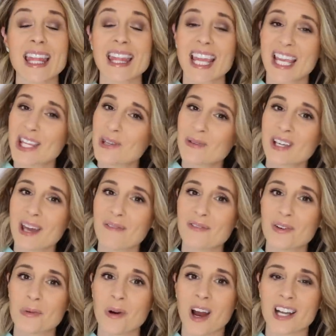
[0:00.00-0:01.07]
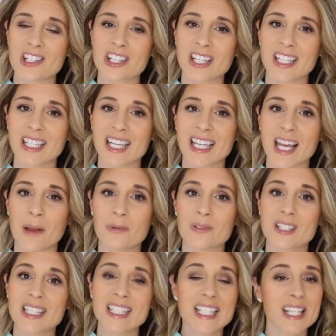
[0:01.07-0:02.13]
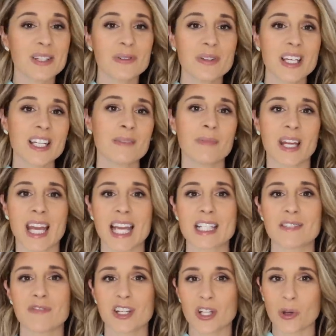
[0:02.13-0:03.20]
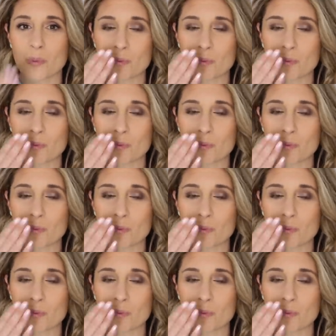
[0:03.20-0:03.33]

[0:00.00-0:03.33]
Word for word: Thank you again for watching, and I will see you in my next video.